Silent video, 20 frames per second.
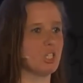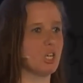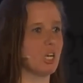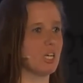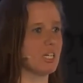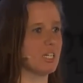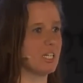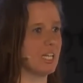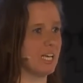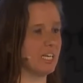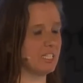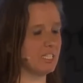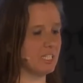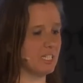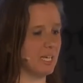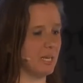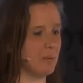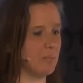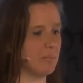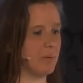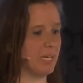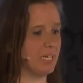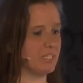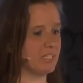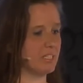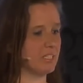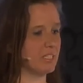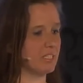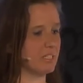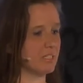on a day-to-day
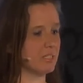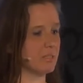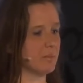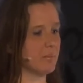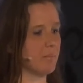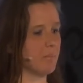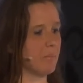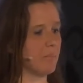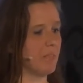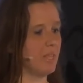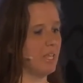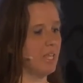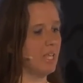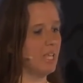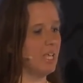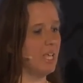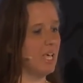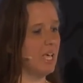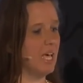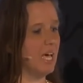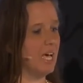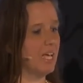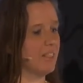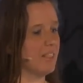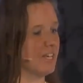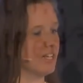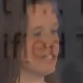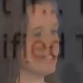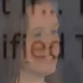basis. And that